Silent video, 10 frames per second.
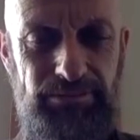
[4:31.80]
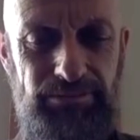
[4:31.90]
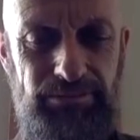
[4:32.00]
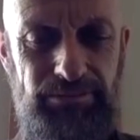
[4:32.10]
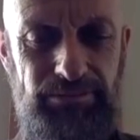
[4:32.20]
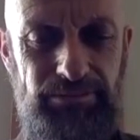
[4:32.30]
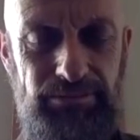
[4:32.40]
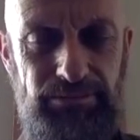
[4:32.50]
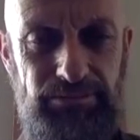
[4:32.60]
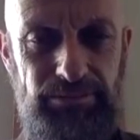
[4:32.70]

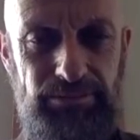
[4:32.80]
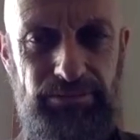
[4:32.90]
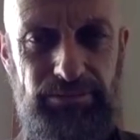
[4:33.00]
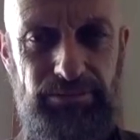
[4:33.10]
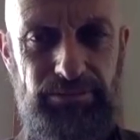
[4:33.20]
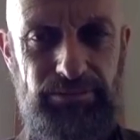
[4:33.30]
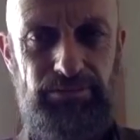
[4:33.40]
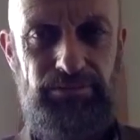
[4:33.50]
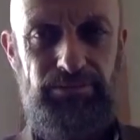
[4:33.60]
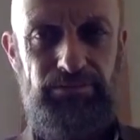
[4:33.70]

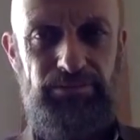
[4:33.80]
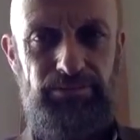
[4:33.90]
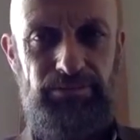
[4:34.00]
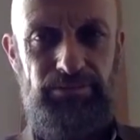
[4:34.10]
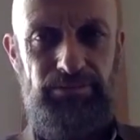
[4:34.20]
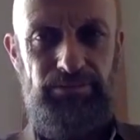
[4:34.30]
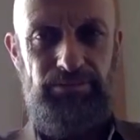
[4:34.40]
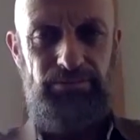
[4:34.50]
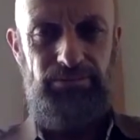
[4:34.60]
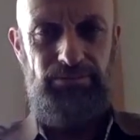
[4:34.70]

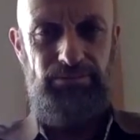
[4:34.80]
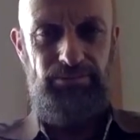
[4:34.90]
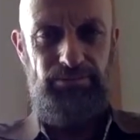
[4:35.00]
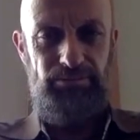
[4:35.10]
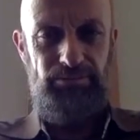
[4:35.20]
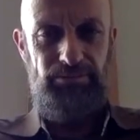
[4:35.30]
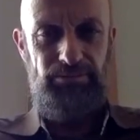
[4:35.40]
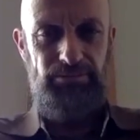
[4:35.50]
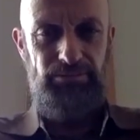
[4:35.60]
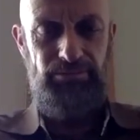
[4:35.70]

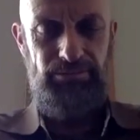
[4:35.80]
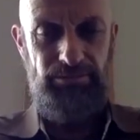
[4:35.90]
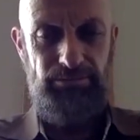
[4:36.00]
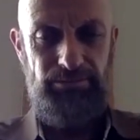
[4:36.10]
[no speech]